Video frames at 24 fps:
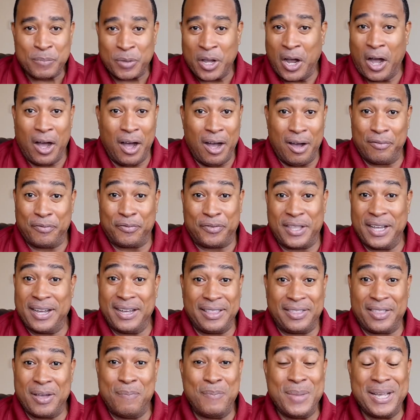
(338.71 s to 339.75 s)
of
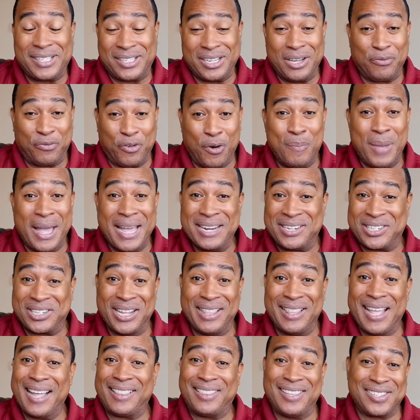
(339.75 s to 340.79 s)
the
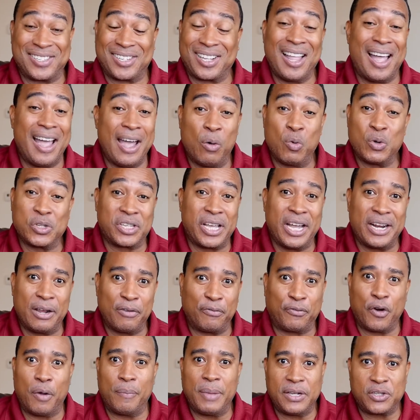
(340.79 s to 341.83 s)
misinformation that this client was getting
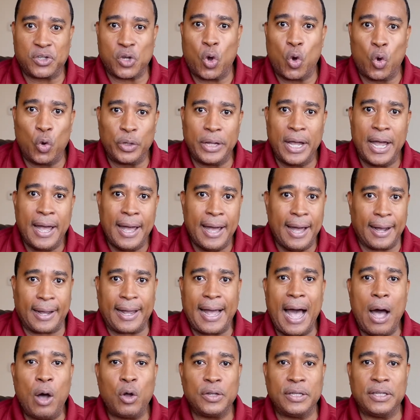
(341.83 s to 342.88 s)
from his own
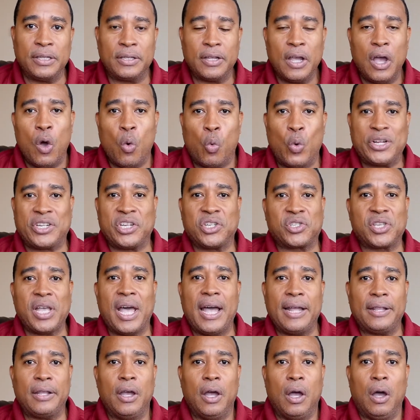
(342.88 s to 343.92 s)
accountant, which is
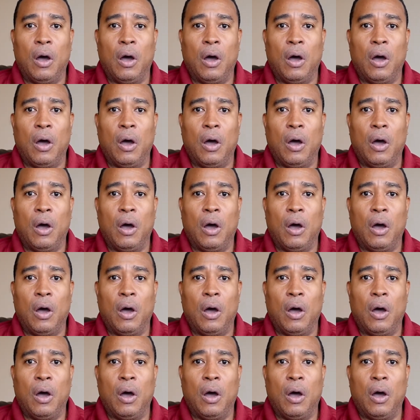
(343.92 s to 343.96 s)
that,